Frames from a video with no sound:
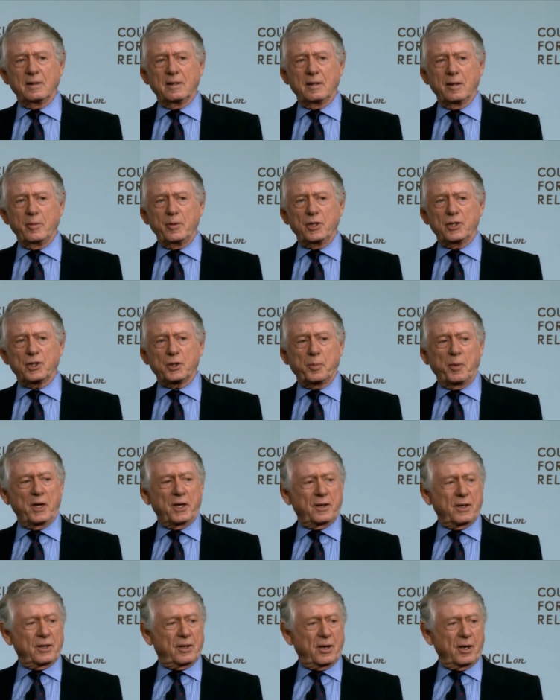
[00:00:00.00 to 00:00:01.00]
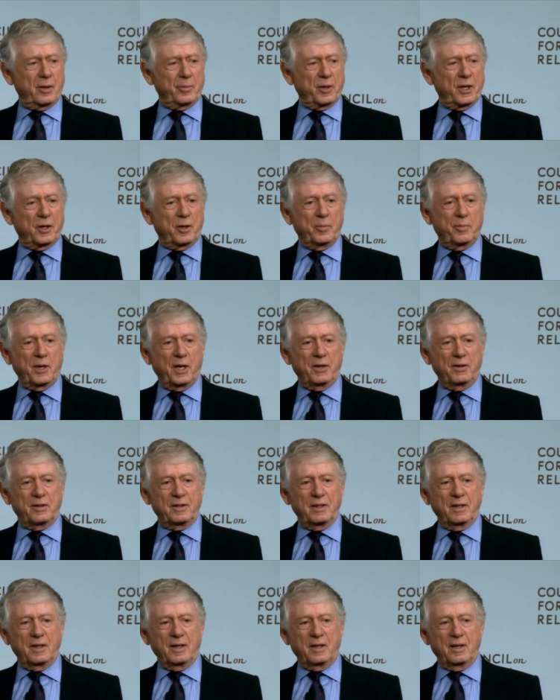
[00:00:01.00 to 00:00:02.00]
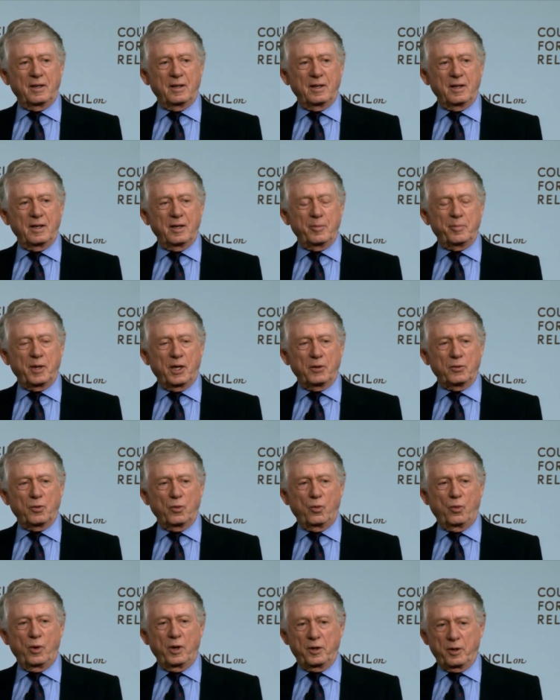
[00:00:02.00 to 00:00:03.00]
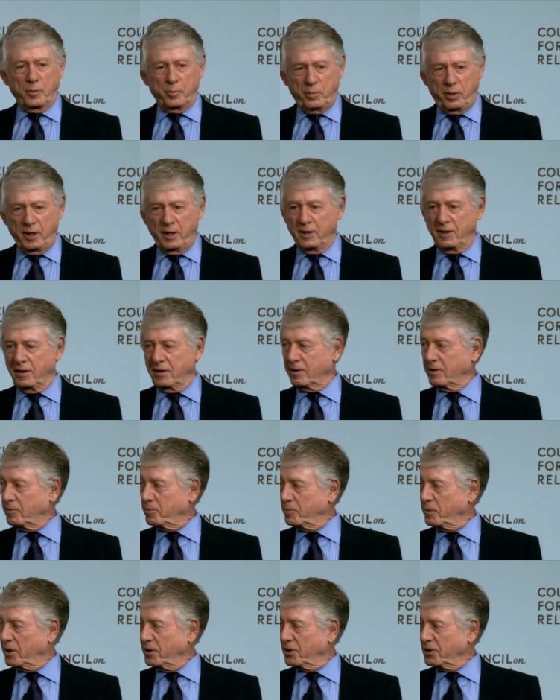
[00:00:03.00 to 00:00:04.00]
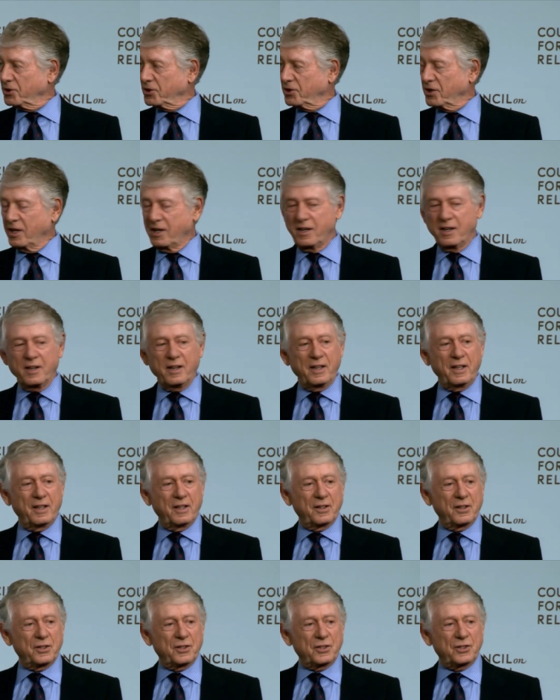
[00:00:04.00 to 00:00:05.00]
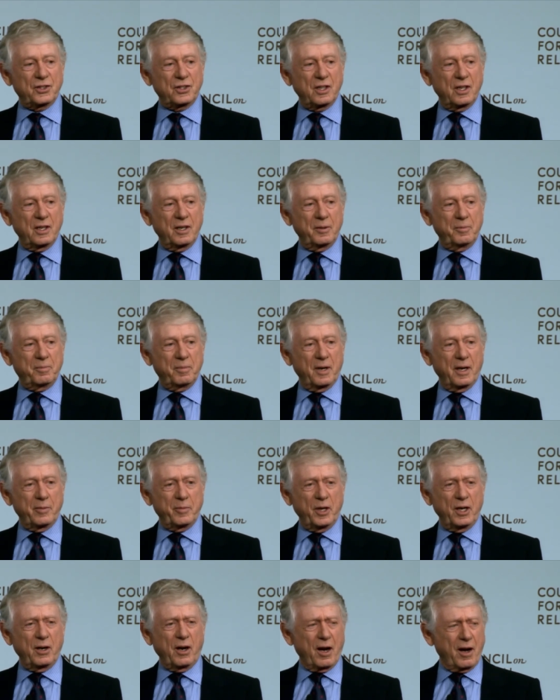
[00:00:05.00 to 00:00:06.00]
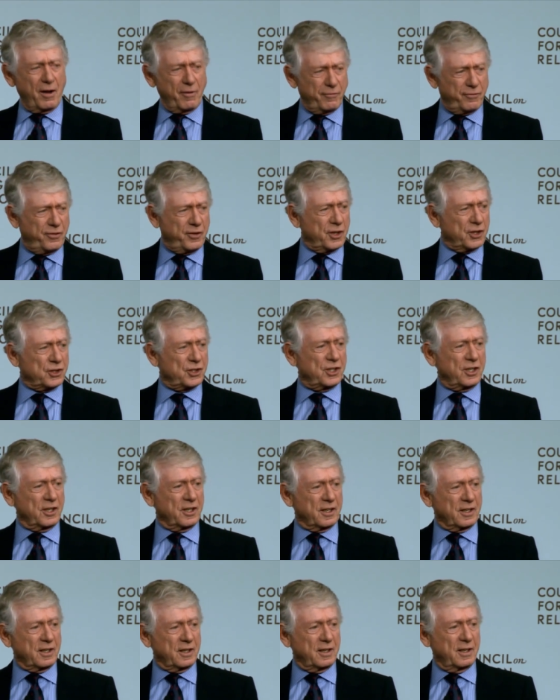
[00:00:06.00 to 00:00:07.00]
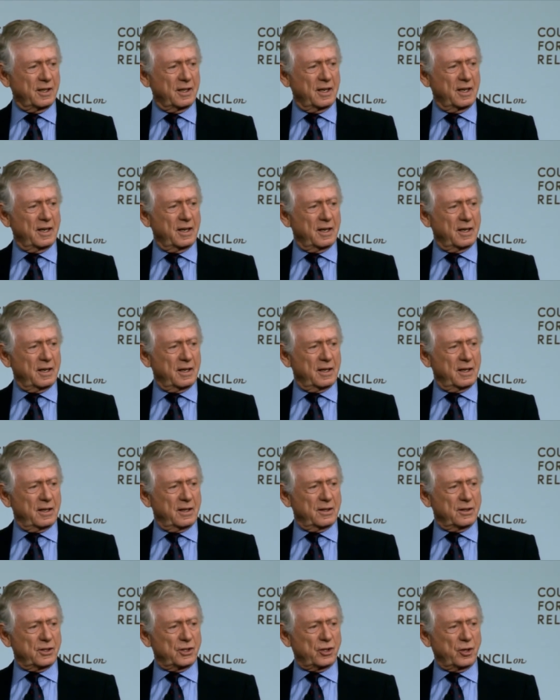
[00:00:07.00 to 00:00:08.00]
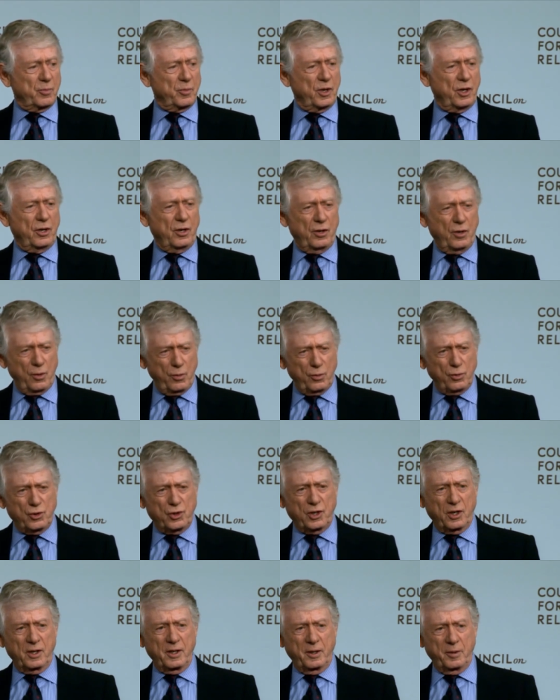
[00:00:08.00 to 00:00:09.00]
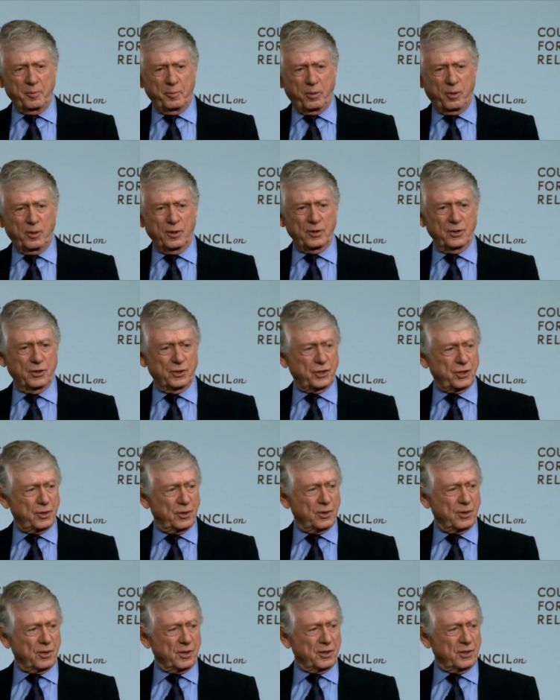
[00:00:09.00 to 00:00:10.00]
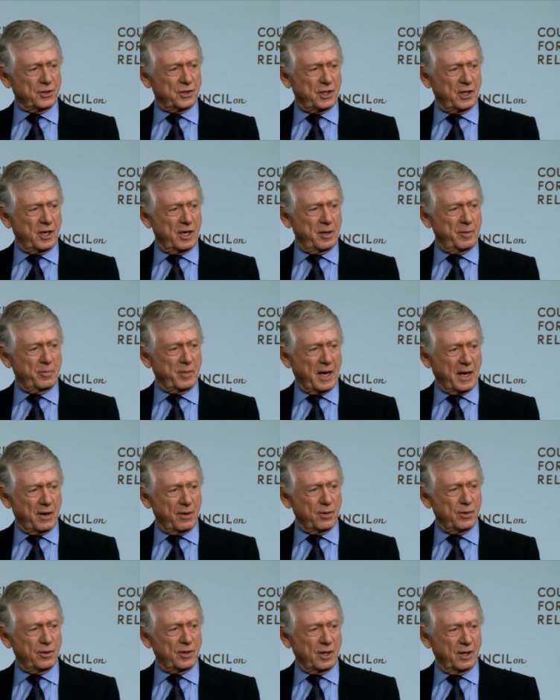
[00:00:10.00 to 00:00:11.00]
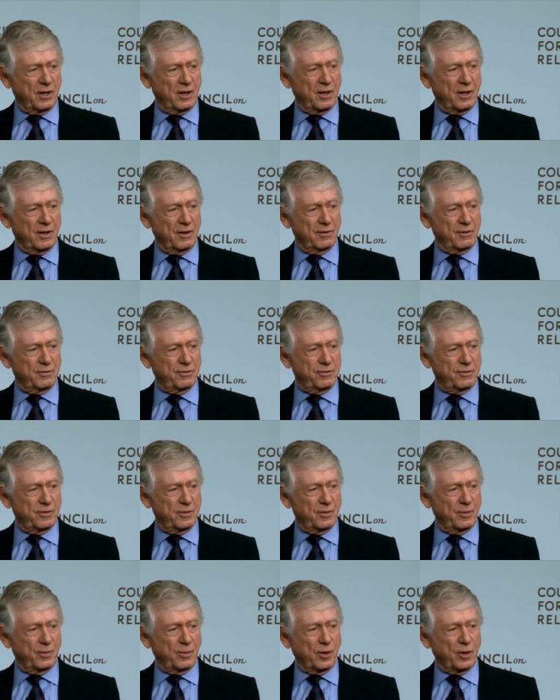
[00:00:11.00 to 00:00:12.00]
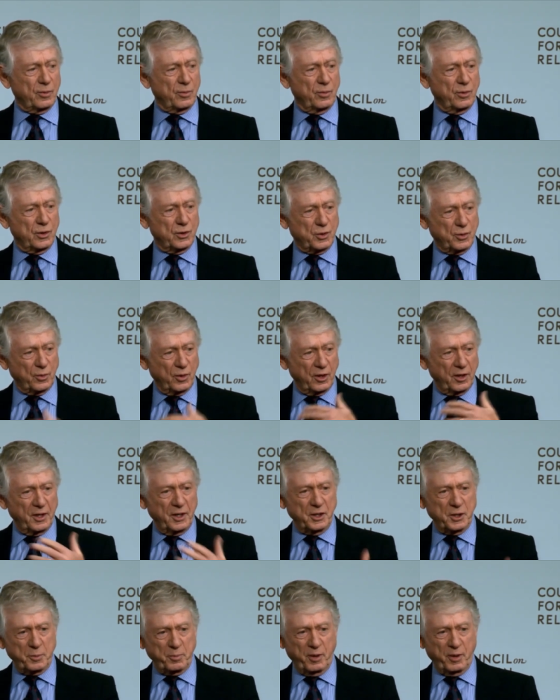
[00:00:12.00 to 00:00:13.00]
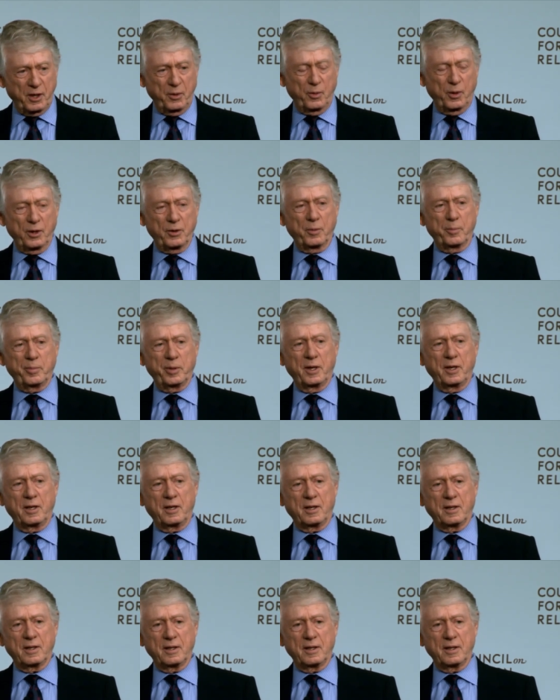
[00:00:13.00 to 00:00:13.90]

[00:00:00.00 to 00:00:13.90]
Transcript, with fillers: let me just make a comment about, uh, about Wikipedia, because there is a, I mean, obviously, some hugely important stories came out of what was released by Wikipedia.